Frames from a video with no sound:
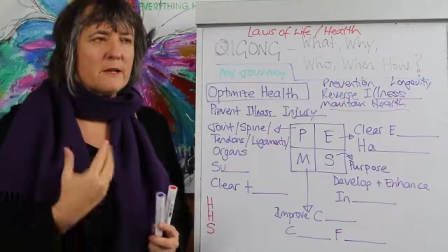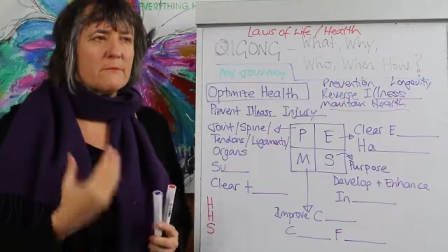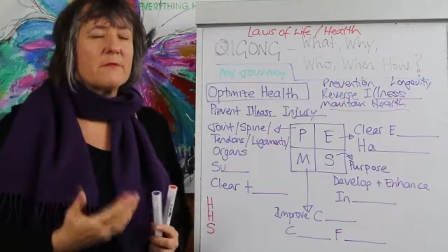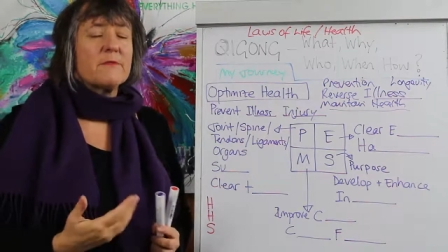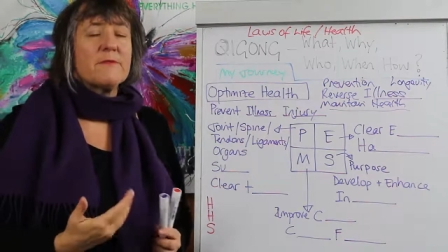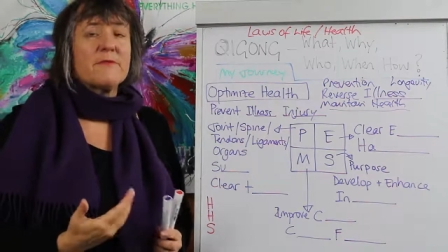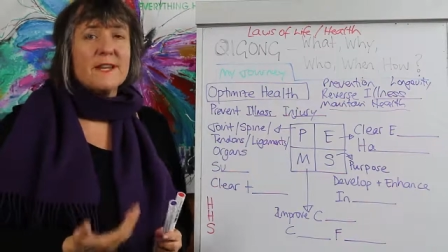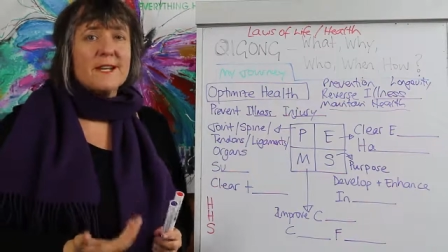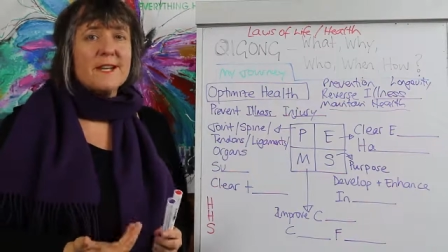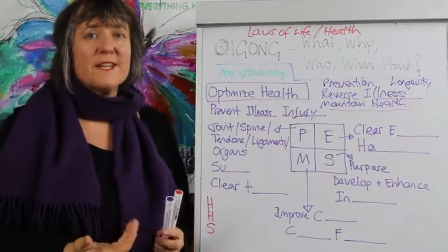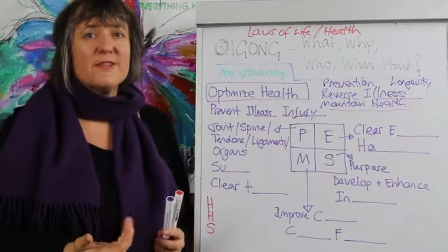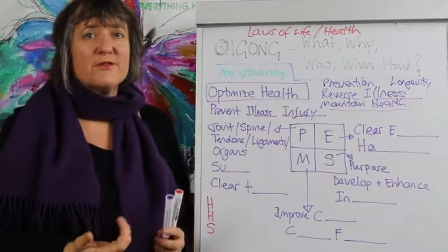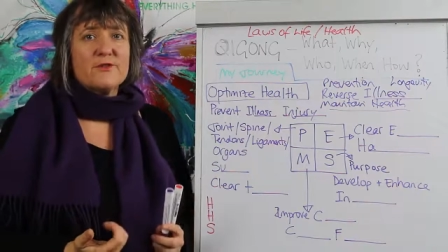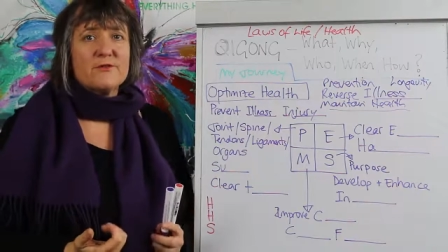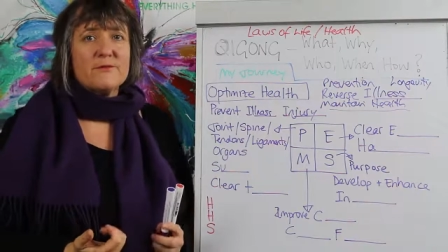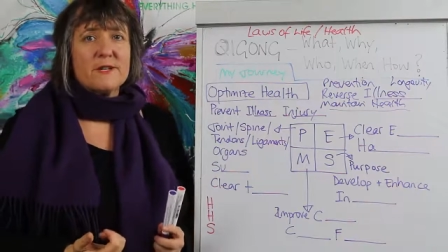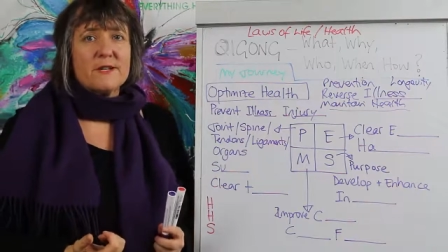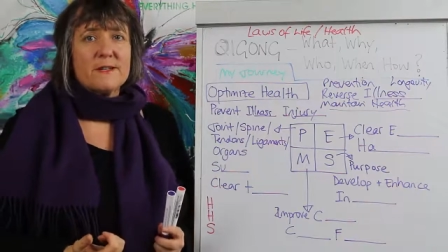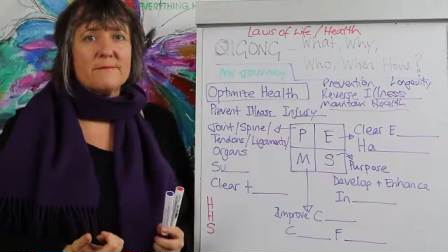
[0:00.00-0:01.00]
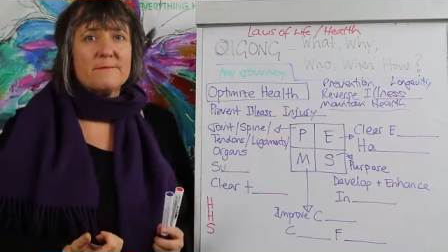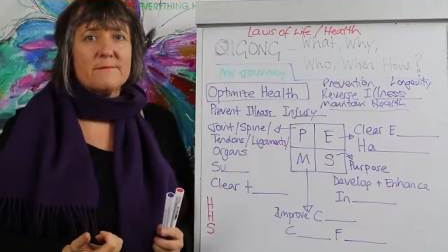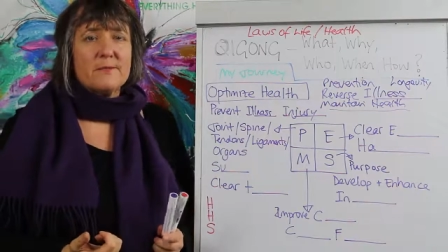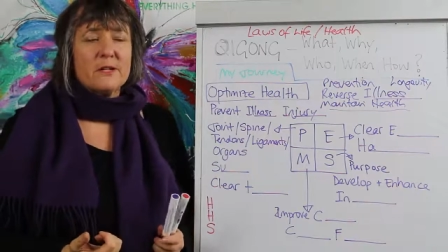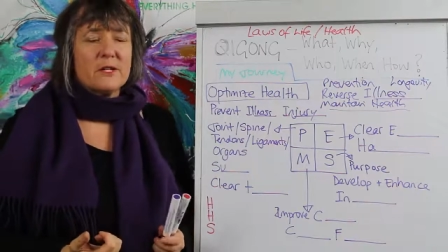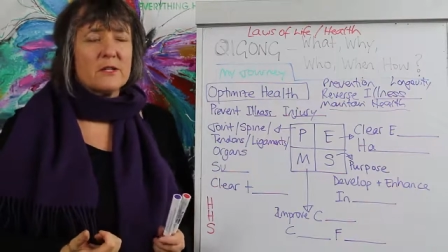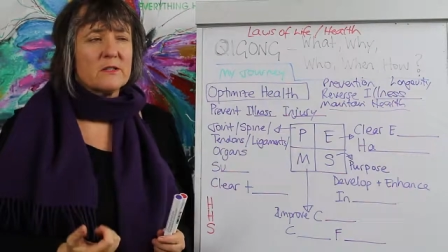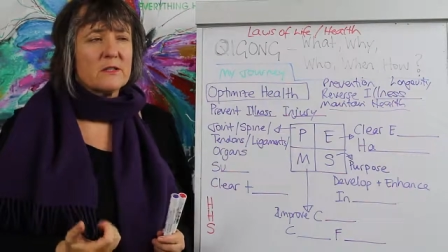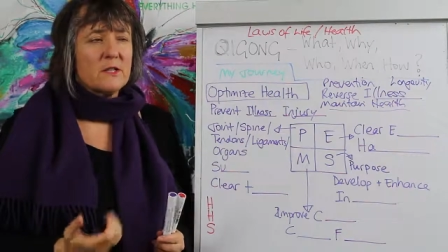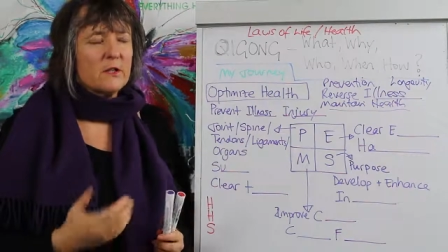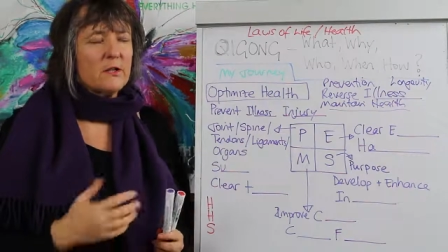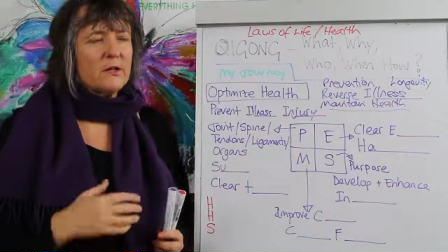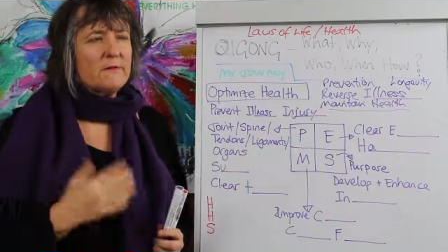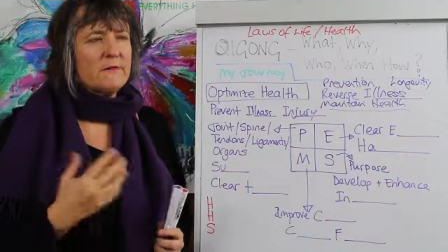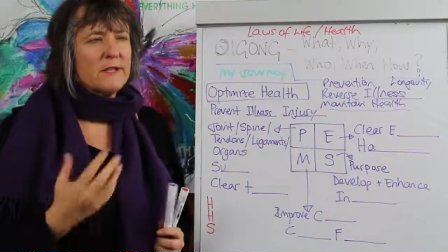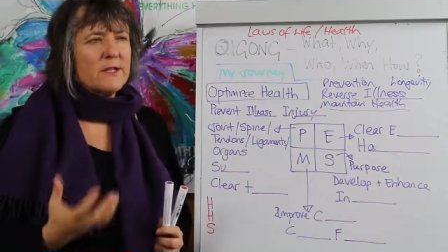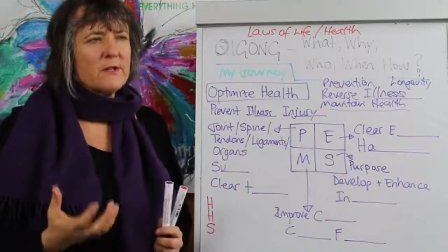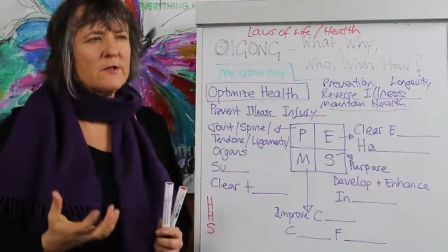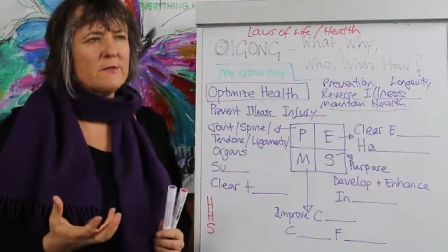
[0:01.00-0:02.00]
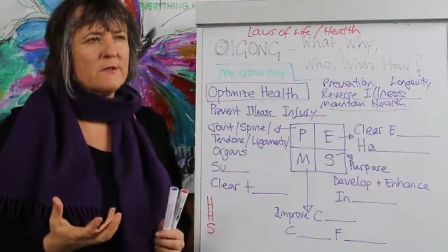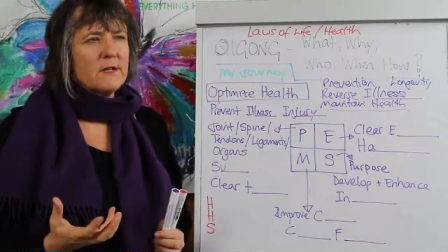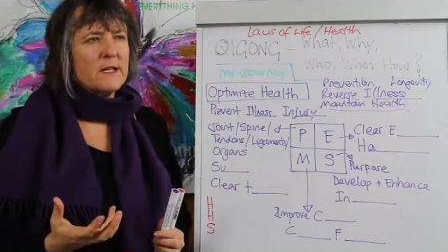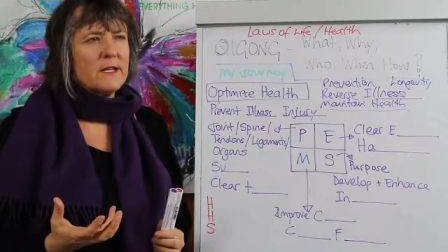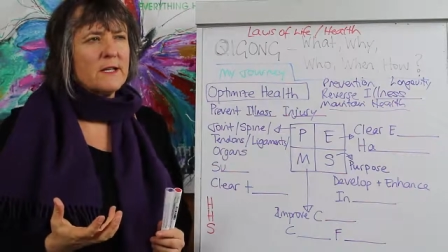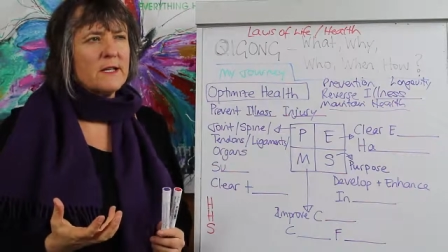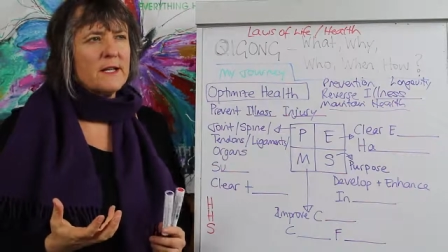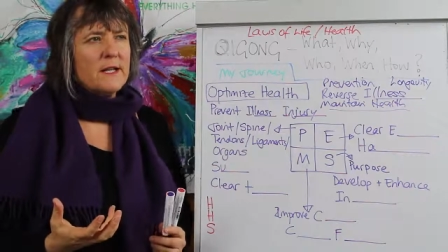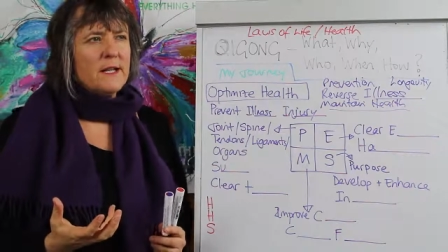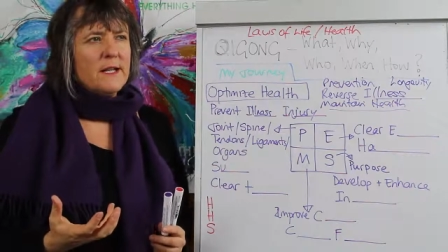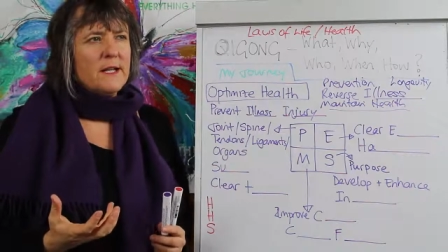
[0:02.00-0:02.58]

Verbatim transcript: to prevent injury because a lot of injury